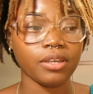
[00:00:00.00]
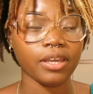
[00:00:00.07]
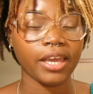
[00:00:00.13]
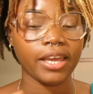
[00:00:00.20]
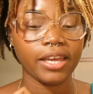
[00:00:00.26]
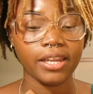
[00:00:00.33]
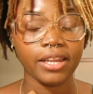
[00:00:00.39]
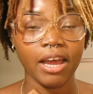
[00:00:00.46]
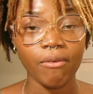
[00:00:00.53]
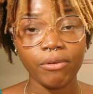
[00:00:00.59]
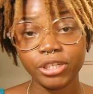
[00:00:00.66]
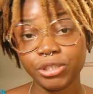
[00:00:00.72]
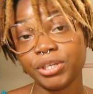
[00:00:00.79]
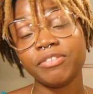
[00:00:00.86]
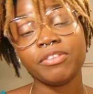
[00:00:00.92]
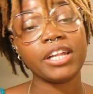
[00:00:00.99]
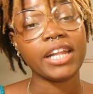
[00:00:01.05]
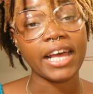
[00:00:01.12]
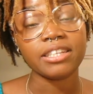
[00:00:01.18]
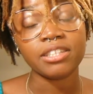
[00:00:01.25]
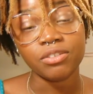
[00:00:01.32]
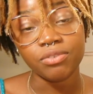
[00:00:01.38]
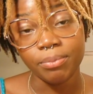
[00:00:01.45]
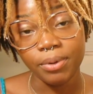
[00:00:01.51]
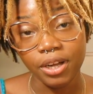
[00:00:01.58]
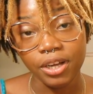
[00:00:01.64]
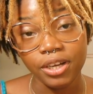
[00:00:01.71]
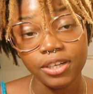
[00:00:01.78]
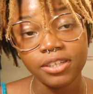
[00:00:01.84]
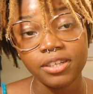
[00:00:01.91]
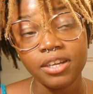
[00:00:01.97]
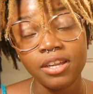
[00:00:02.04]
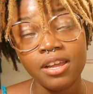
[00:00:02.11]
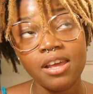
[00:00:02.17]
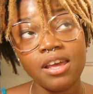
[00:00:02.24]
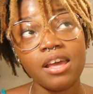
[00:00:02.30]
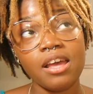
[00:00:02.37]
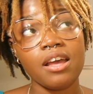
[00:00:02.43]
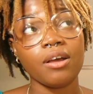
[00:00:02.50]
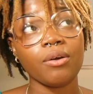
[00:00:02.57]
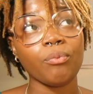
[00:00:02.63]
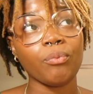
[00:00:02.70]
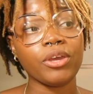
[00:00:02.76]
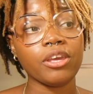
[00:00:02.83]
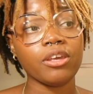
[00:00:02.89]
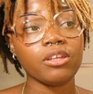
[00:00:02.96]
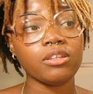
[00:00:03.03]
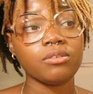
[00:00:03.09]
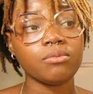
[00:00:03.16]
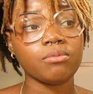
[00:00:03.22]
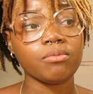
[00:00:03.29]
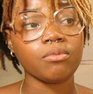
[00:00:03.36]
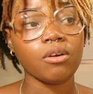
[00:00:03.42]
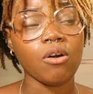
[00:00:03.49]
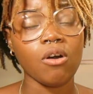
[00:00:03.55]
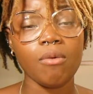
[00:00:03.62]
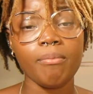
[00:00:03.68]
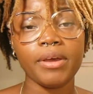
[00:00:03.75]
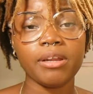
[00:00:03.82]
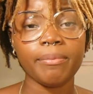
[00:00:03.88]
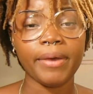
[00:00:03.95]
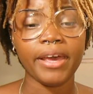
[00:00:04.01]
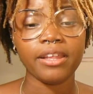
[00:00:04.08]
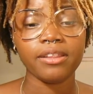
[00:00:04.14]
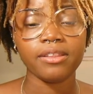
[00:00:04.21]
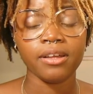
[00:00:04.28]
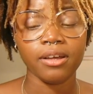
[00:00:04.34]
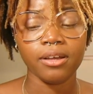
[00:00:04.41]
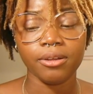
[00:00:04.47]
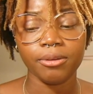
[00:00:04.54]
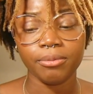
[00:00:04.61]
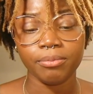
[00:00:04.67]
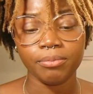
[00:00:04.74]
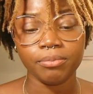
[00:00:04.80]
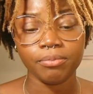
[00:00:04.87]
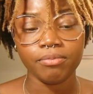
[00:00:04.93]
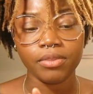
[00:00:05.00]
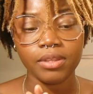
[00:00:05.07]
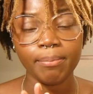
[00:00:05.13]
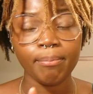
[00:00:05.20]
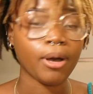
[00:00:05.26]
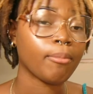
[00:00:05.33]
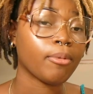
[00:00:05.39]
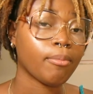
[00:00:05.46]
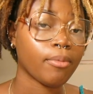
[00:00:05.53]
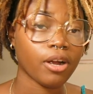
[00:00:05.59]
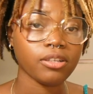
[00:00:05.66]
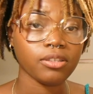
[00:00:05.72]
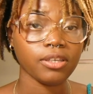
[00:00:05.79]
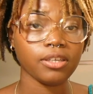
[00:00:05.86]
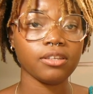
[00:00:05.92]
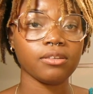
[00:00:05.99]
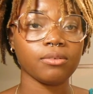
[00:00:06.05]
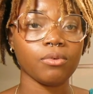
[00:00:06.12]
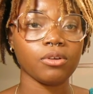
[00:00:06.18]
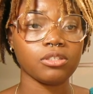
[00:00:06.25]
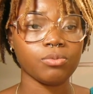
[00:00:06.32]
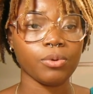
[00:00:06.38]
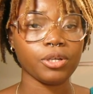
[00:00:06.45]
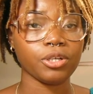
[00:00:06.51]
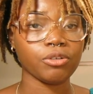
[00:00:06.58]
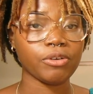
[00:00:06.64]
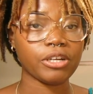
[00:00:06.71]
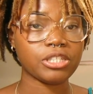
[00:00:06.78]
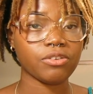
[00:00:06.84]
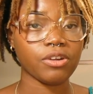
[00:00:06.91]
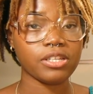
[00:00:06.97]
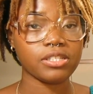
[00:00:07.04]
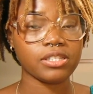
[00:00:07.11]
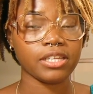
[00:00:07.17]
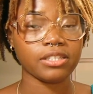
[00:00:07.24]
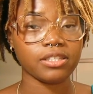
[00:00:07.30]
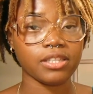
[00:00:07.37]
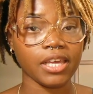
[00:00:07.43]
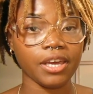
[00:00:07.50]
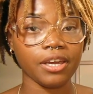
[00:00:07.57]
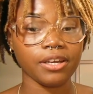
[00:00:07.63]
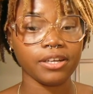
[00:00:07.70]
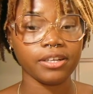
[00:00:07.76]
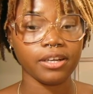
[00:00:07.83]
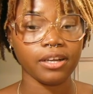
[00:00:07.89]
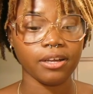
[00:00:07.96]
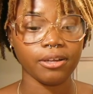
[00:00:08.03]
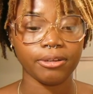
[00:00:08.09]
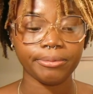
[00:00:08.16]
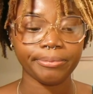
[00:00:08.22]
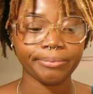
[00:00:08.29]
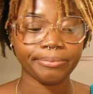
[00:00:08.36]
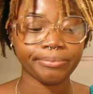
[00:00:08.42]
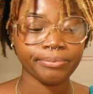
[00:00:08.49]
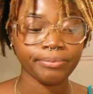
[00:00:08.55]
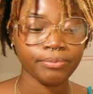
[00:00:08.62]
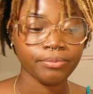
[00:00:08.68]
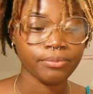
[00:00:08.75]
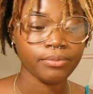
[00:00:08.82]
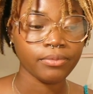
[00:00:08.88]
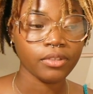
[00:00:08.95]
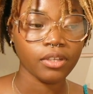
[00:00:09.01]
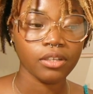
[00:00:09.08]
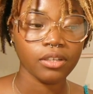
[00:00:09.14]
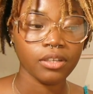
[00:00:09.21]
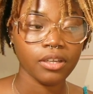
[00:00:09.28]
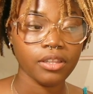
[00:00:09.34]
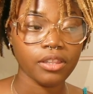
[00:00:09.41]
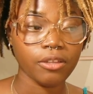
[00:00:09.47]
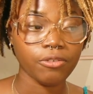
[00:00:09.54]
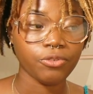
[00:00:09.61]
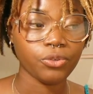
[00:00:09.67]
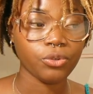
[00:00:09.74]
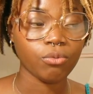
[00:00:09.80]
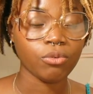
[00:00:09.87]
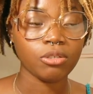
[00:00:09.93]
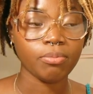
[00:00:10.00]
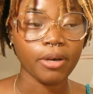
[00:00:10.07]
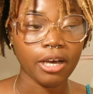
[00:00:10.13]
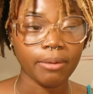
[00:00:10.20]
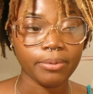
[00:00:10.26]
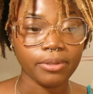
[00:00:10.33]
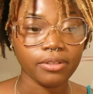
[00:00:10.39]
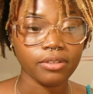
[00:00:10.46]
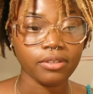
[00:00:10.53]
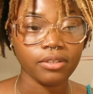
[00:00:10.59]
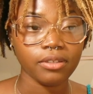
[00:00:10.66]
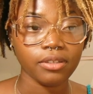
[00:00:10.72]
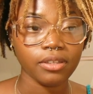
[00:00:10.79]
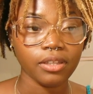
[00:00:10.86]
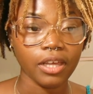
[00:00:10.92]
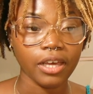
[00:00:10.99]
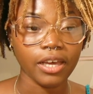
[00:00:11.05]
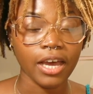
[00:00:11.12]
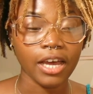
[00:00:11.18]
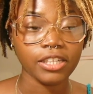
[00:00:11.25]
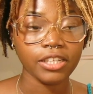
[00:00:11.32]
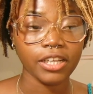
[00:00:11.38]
and I retrieved the glasses from her, we all met up at um, Mama Marley. It's one of the restaurants that's there. Um, the food was popping. Like I